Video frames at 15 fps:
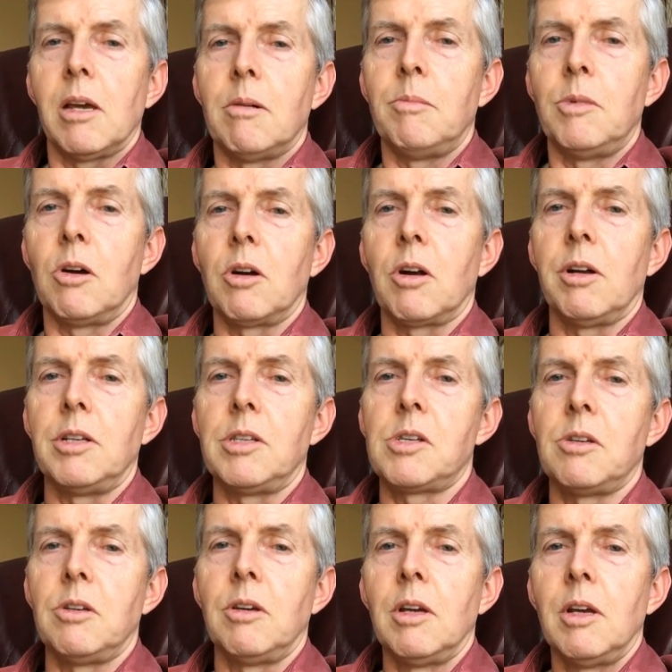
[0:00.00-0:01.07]
I'm not going
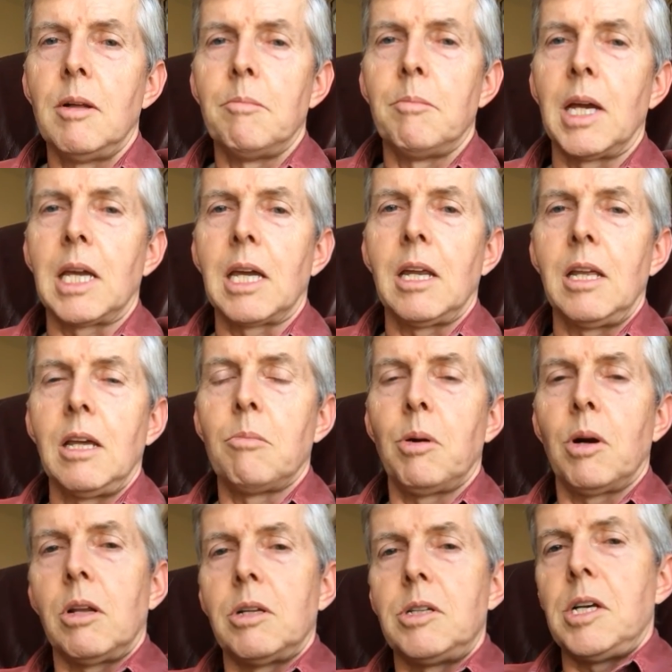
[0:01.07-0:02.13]
to make any
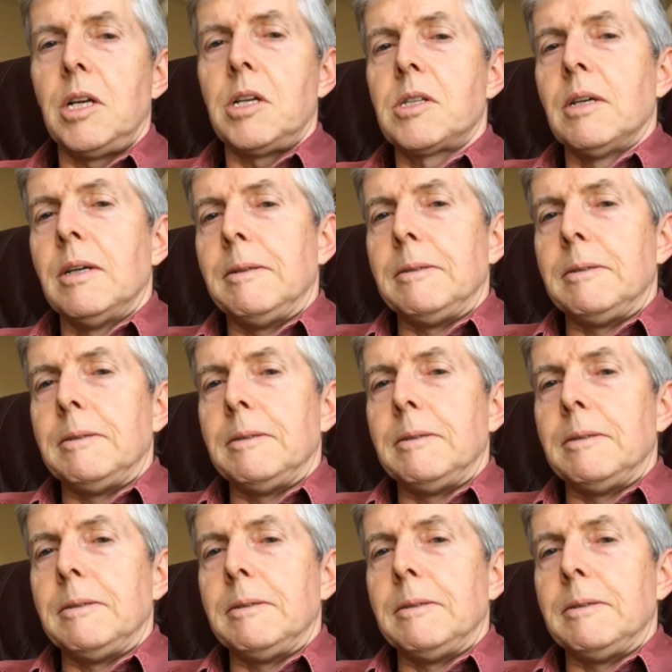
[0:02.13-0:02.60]
apologies.